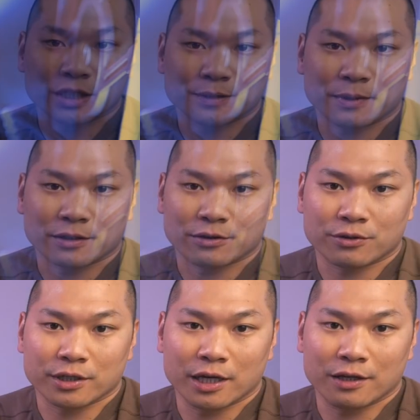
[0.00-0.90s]
expect the
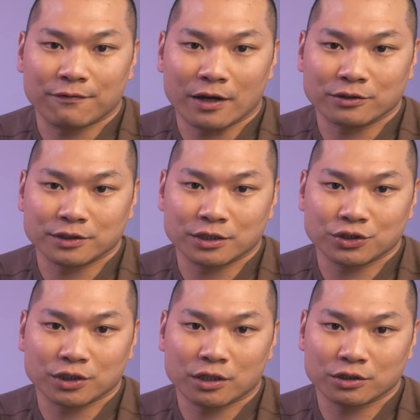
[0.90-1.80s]
3080 Founders
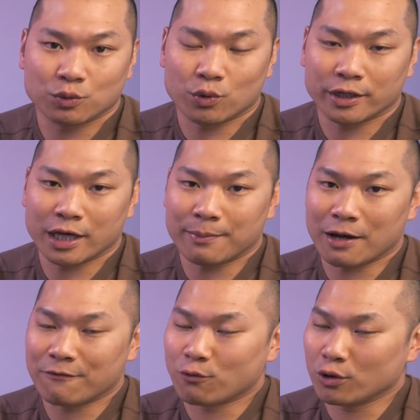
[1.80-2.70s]
Edition card to work at
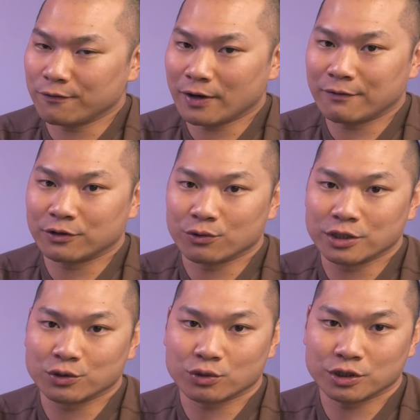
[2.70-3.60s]
about 45
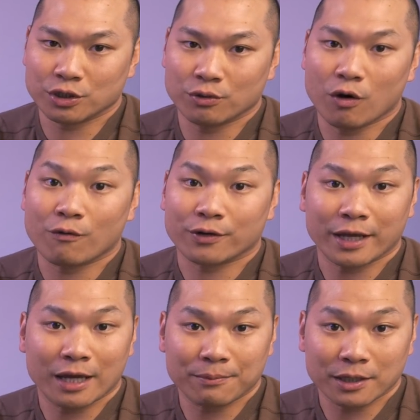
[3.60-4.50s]
degrees or so over
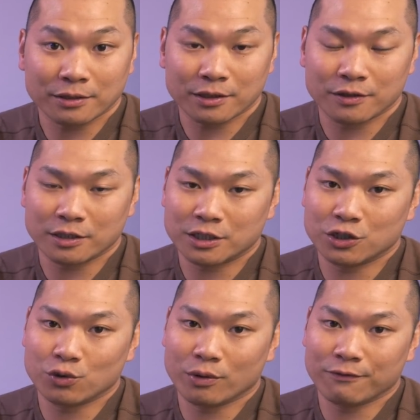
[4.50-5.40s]
ambient in the
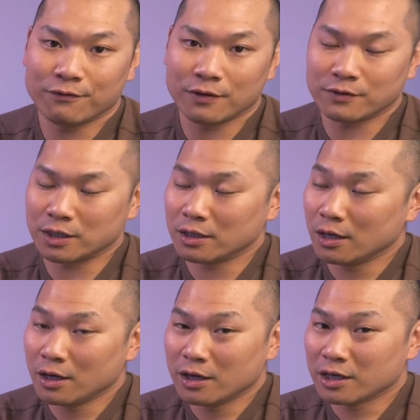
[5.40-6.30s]
TU150.
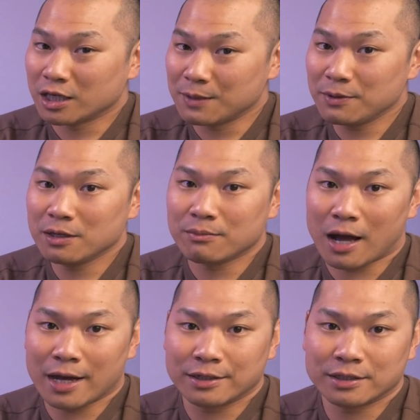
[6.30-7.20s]
Keeping in
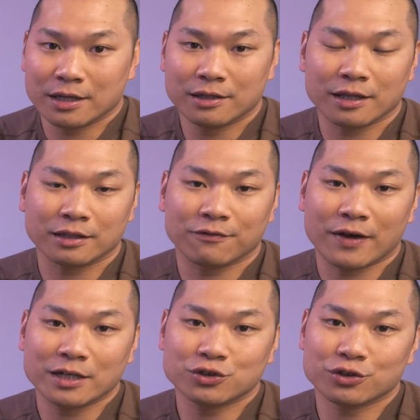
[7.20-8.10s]
mind that the
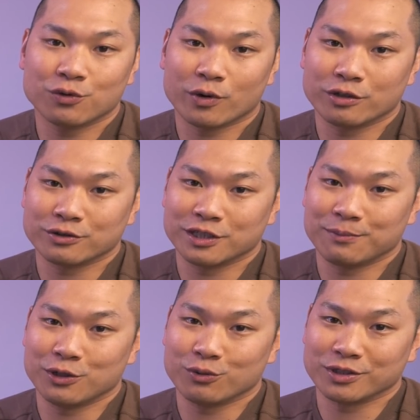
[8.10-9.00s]
faster you run your
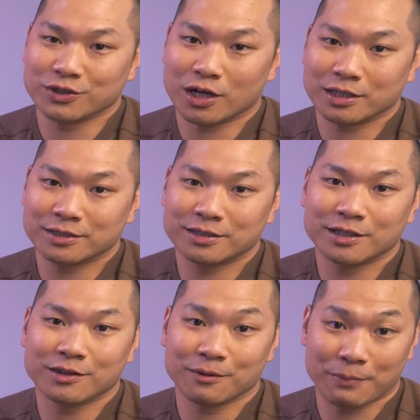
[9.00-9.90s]
CPU exhausts,
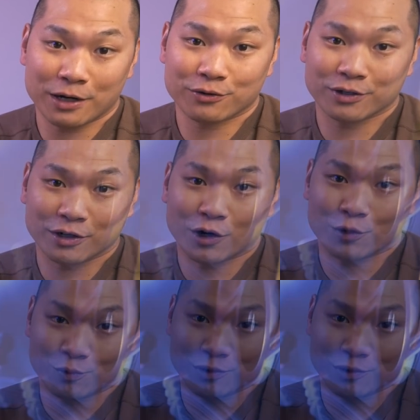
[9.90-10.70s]
the better the card